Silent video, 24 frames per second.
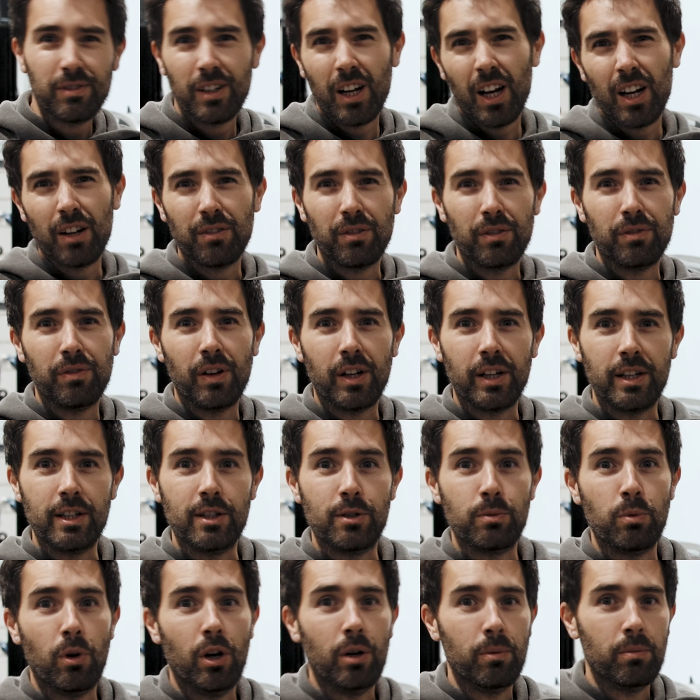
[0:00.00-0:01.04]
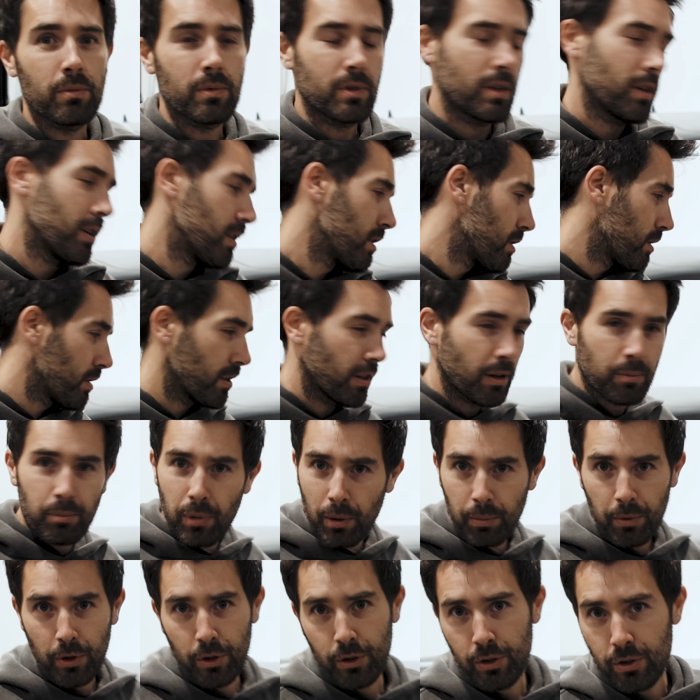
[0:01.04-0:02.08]
kind of a funky swap. So I'll
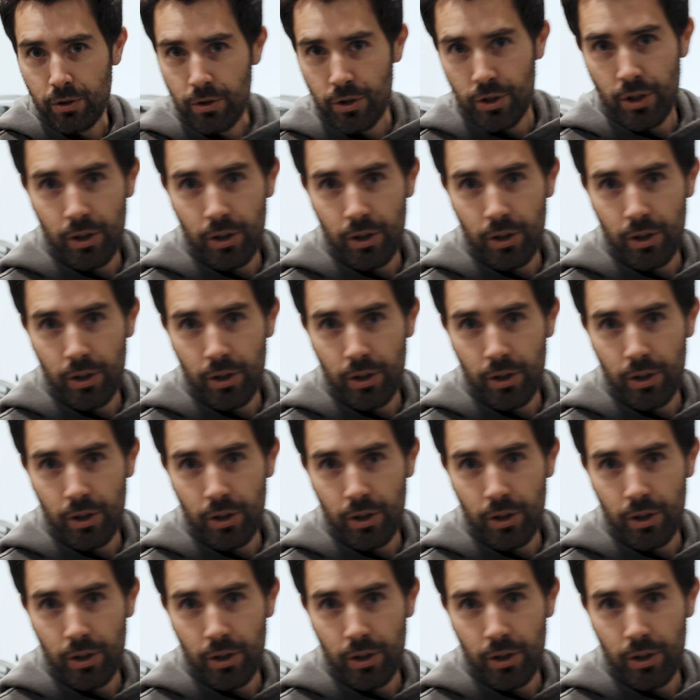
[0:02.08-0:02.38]
pop the hood and